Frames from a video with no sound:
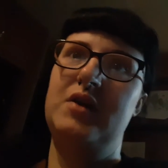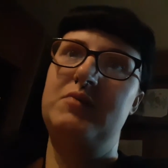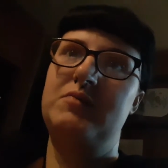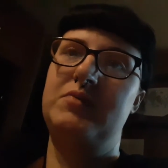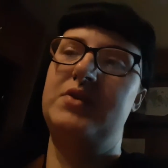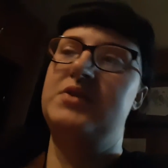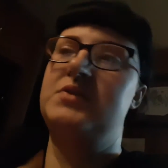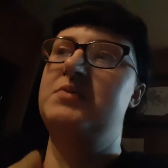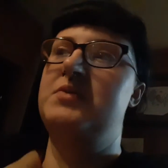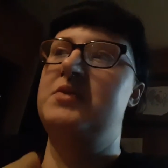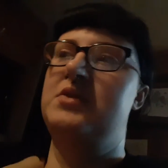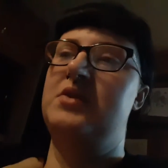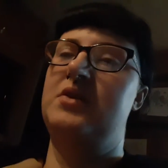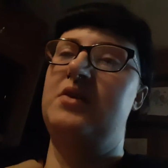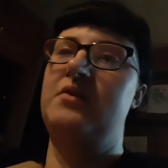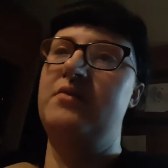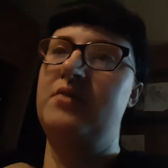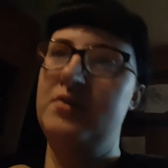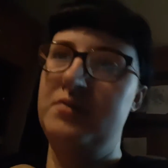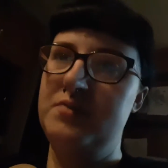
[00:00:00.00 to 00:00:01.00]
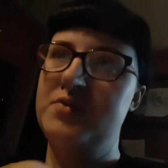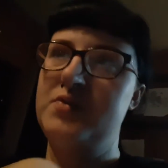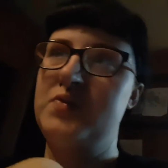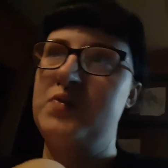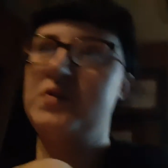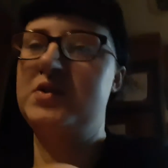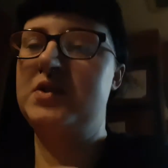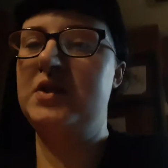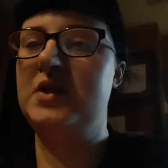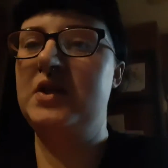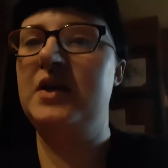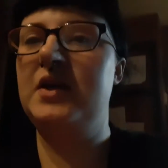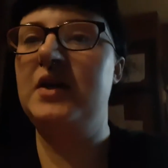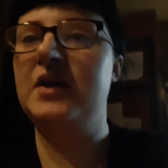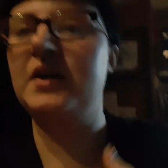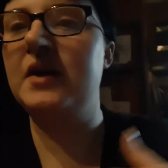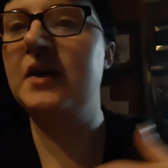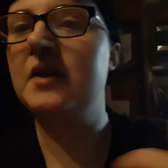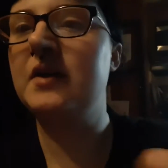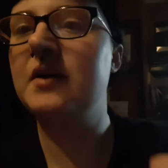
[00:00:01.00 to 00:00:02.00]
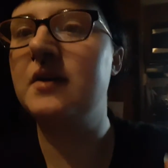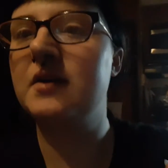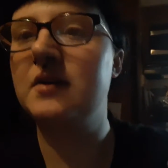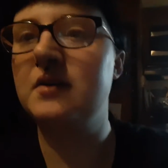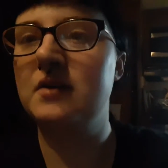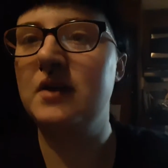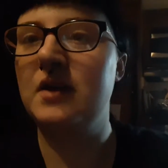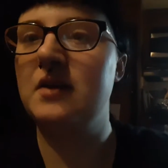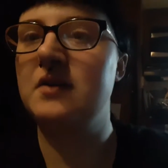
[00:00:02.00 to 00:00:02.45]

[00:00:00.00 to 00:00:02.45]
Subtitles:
Plus we still have homeschool today, and yeah,